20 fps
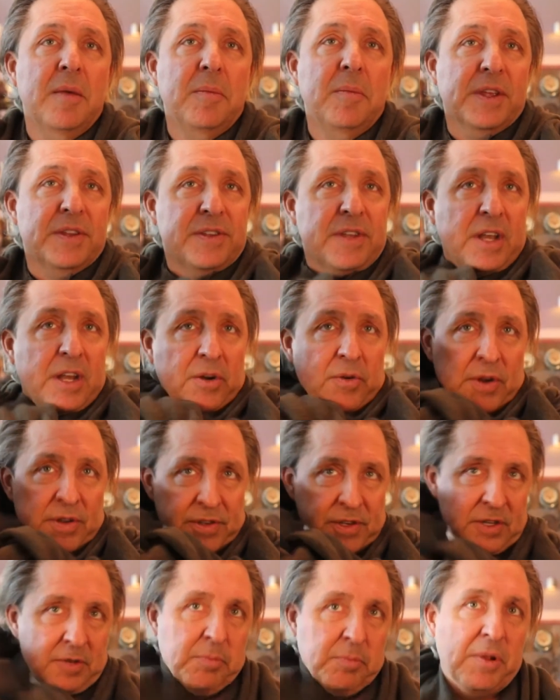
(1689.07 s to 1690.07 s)
because it
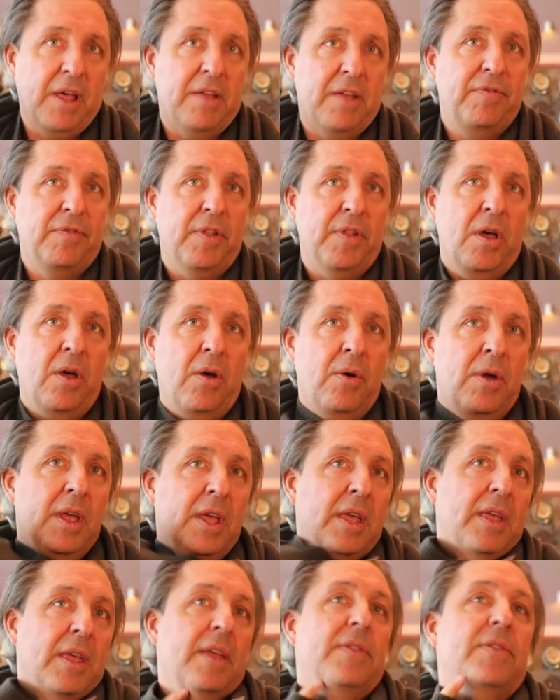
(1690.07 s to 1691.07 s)
increases blood flow.
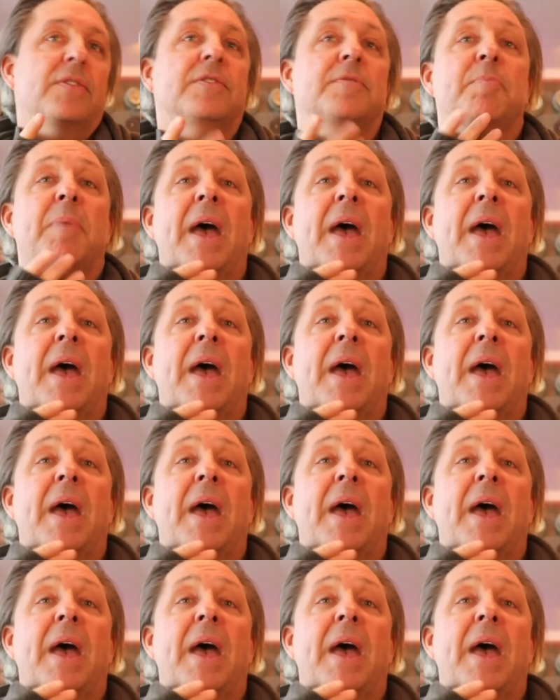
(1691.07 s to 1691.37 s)
There's